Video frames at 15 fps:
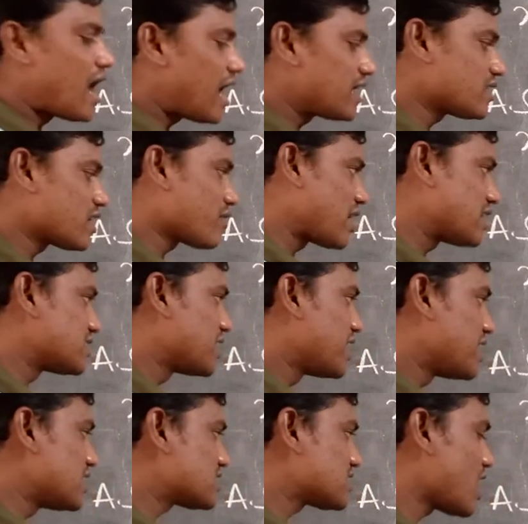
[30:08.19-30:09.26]
Otherwise,
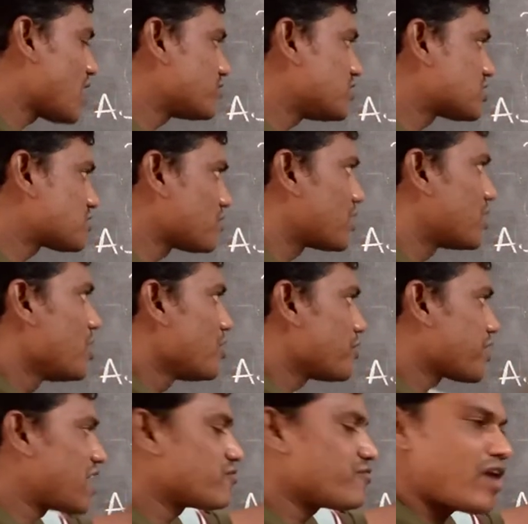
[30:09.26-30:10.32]
instead of this one, we
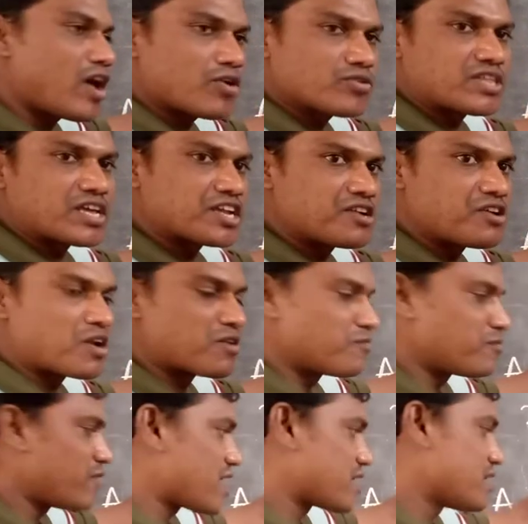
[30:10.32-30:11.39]
can follow the regular
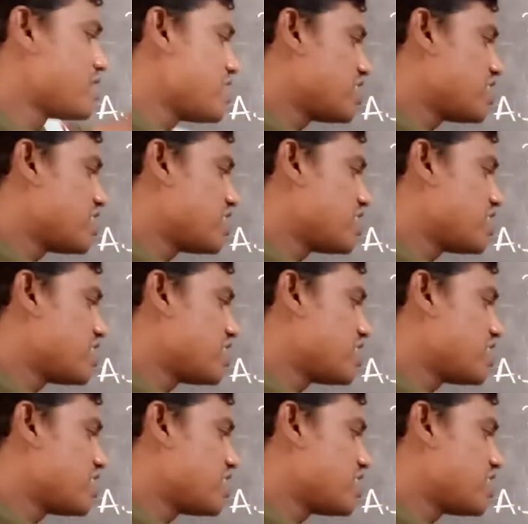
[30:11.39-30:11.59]
one.